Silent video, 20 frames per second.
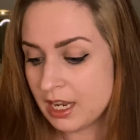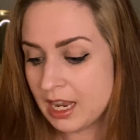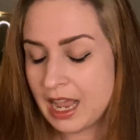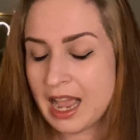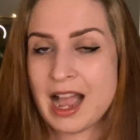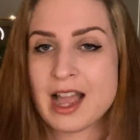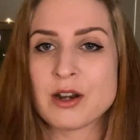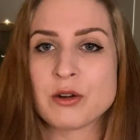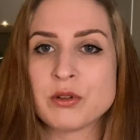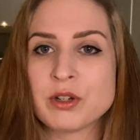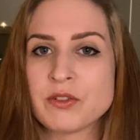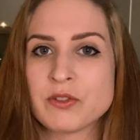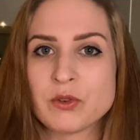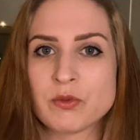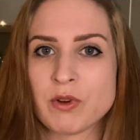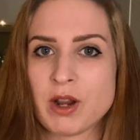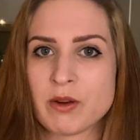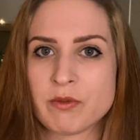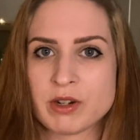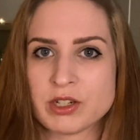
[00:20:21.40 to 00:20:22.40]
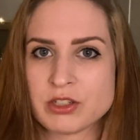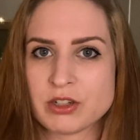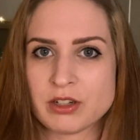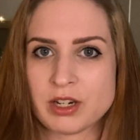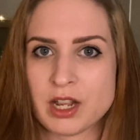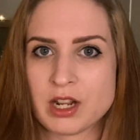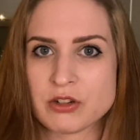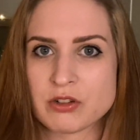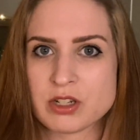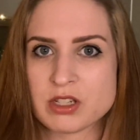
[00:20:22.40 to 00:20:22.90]
I don't even write return
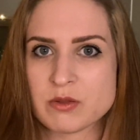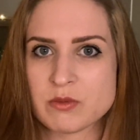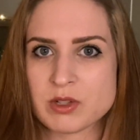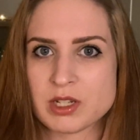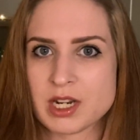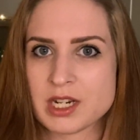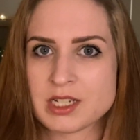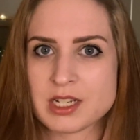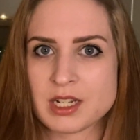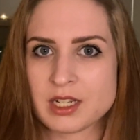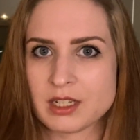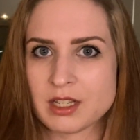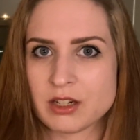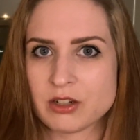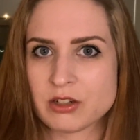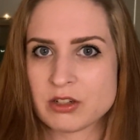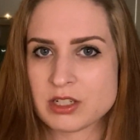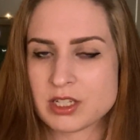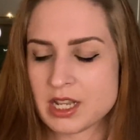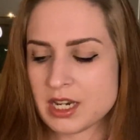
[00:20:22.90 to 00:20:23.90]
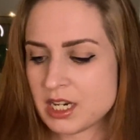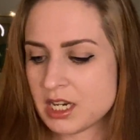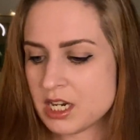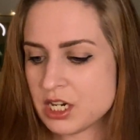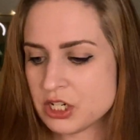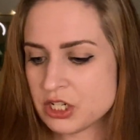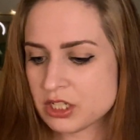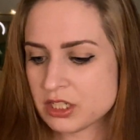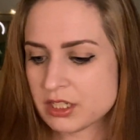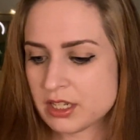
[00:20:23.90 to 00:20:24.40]
address when I send letters, and he
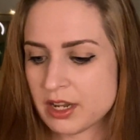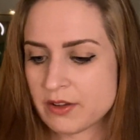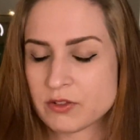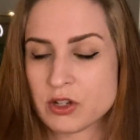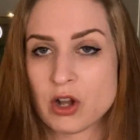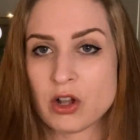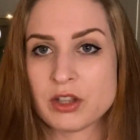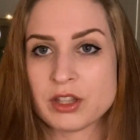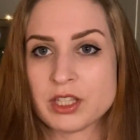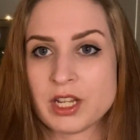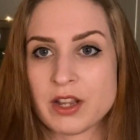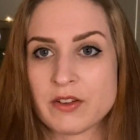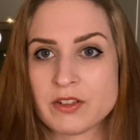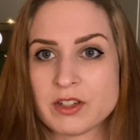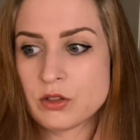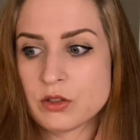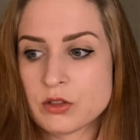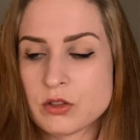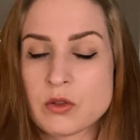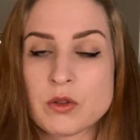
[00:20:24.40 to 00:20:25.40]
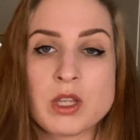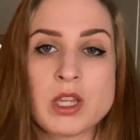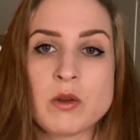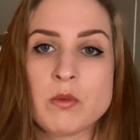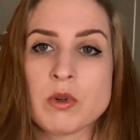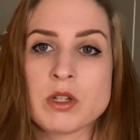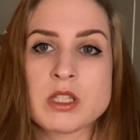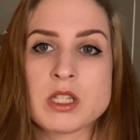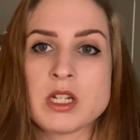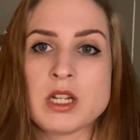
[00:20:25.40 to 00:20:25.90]
just left all the evidence. So he
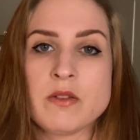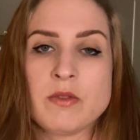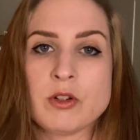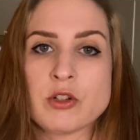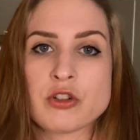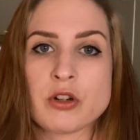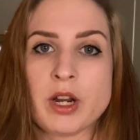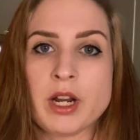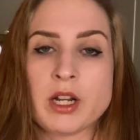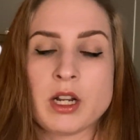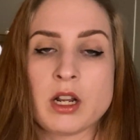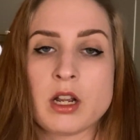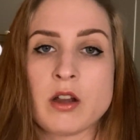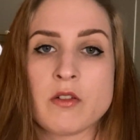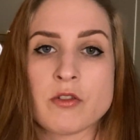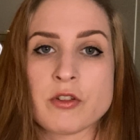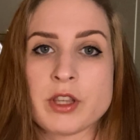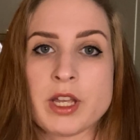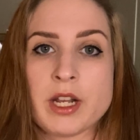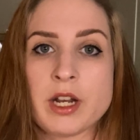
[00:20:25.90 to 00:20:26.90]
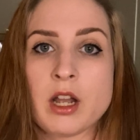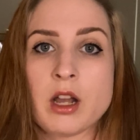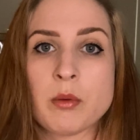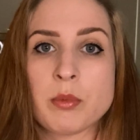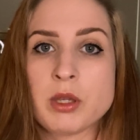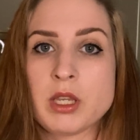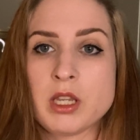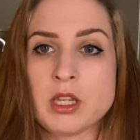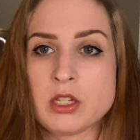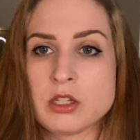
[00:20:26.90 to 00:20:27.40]
wasn't even trying to cover that up.
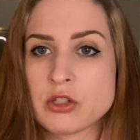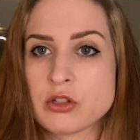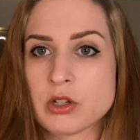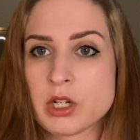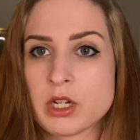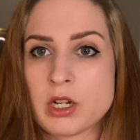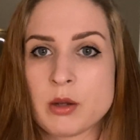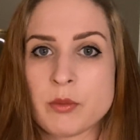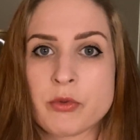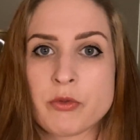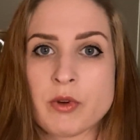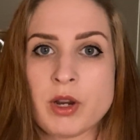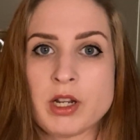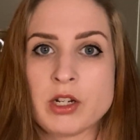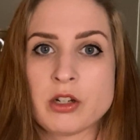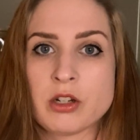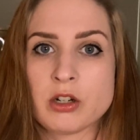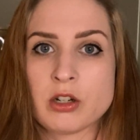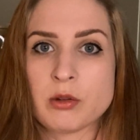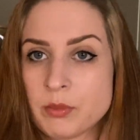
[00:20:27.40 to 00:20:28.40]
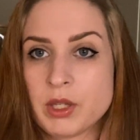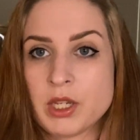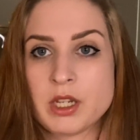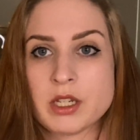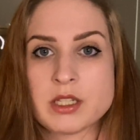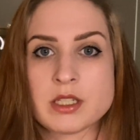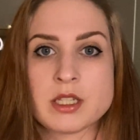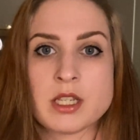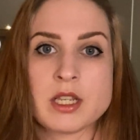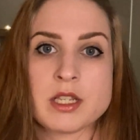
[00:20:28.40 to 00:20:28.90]
He straight up threatened her
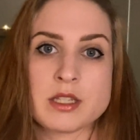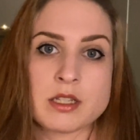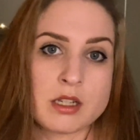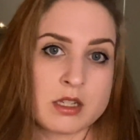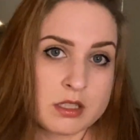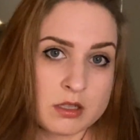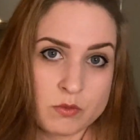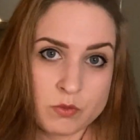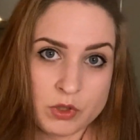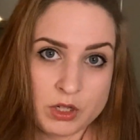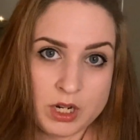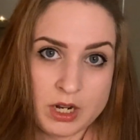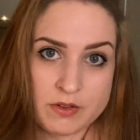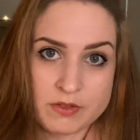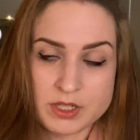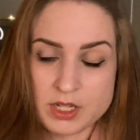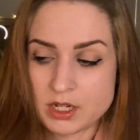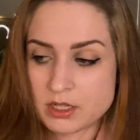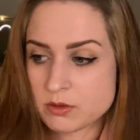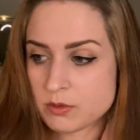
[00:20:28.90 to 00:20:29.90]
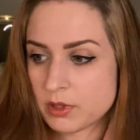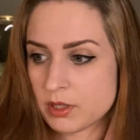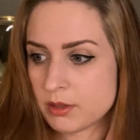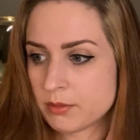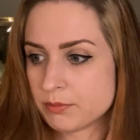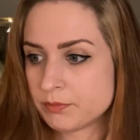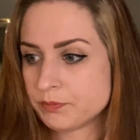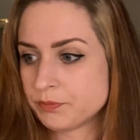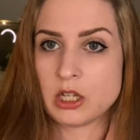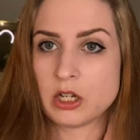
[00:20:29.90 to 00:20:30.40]
because his cousin wouldn't have sex with
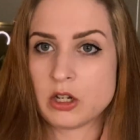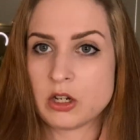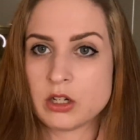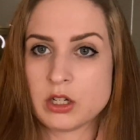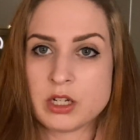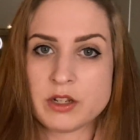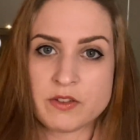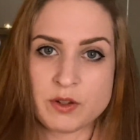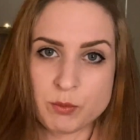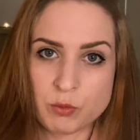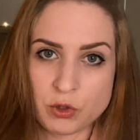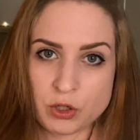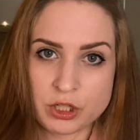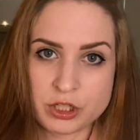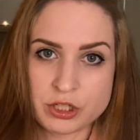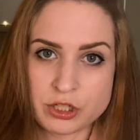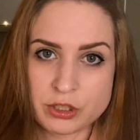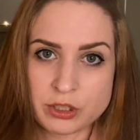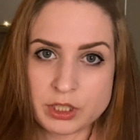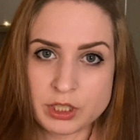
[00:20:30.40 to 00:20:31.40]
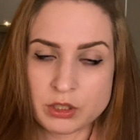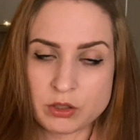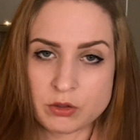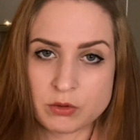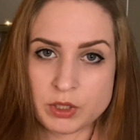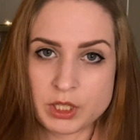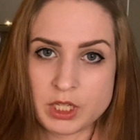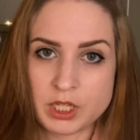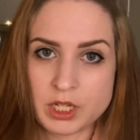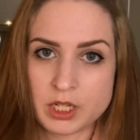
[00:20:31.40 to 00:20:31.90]
him. On an even more concerning note,
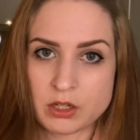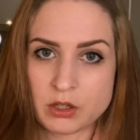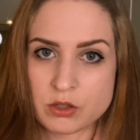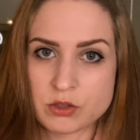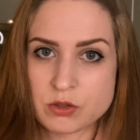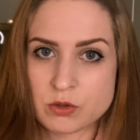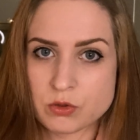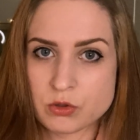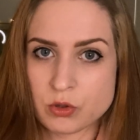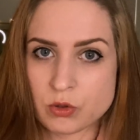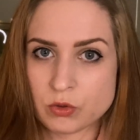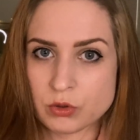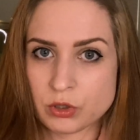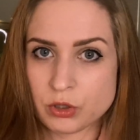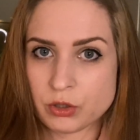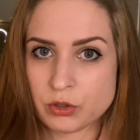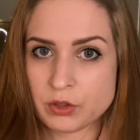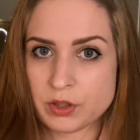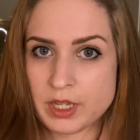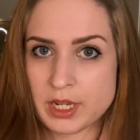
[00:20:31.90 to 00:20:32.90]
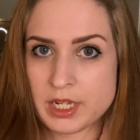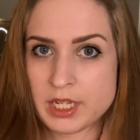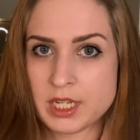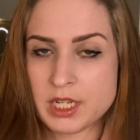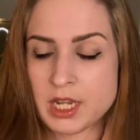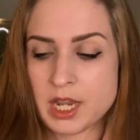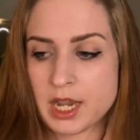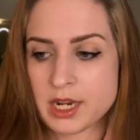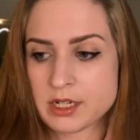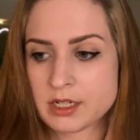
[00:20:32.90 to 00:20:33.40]
he had also told her that he
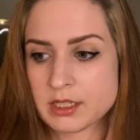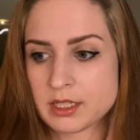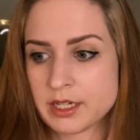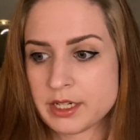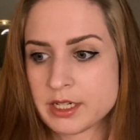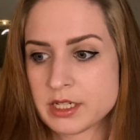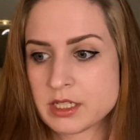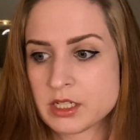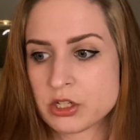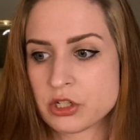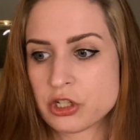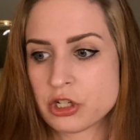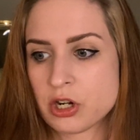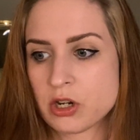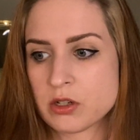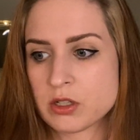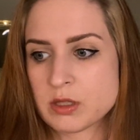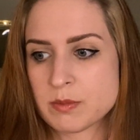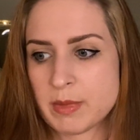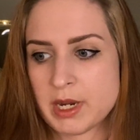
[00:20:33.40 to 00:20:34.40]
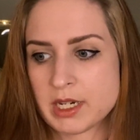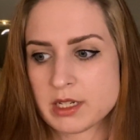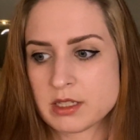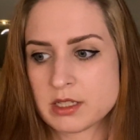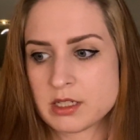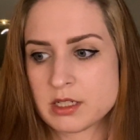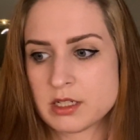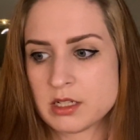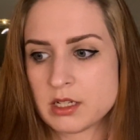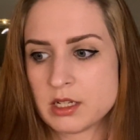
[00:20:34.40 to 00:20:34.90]
idolized Charles
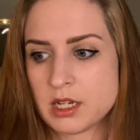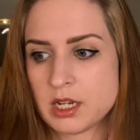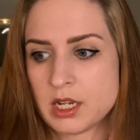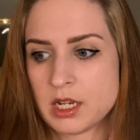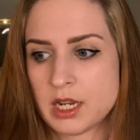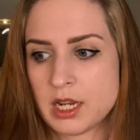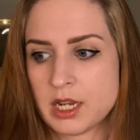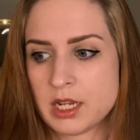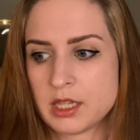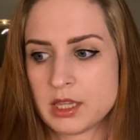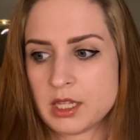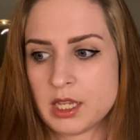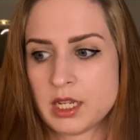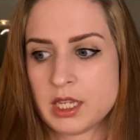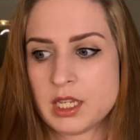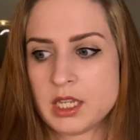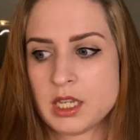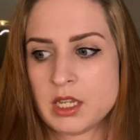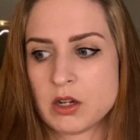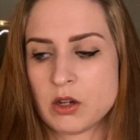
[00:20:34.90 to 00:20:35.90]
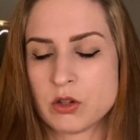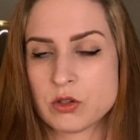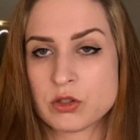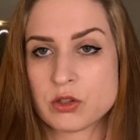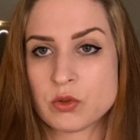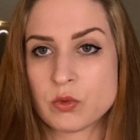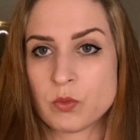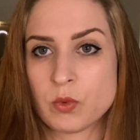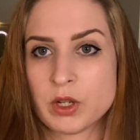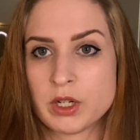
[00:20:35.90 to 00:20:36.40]
Manson and that he also
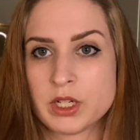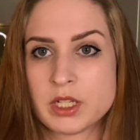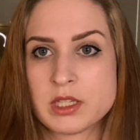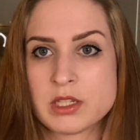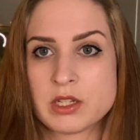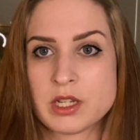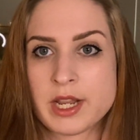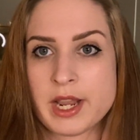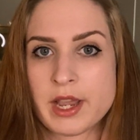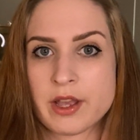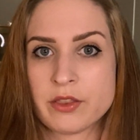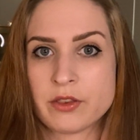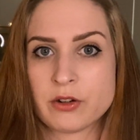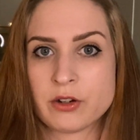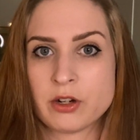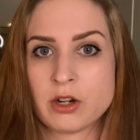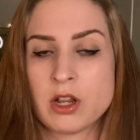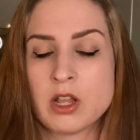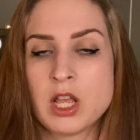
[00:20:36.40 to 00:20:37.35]
wanted to gather